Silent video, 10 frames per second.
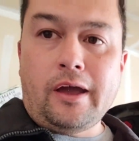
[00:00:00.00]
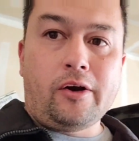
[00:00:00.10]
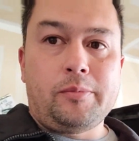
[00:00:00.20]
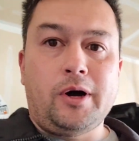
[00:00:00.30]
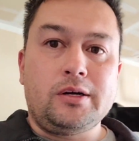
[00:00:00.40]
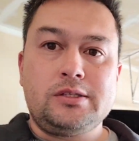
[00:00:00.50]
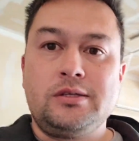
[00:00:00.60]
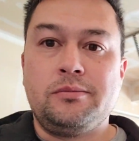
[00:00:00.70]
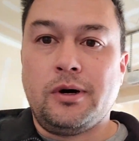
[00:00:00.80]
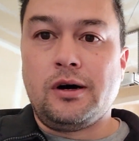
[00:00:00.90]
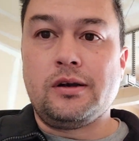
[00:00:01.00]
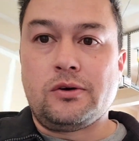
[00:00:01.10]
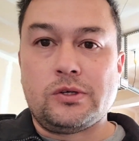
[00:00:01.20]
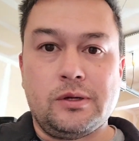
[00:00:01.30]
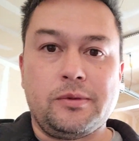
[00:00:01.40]
Airbox mod
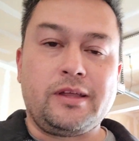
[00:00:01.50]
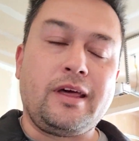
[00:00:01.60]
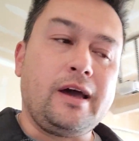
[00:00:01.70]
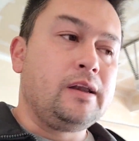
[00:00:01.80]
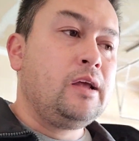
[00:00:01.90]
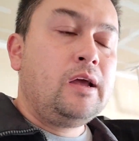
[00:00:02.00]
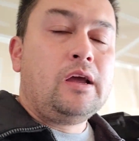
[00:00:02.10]
or something like that,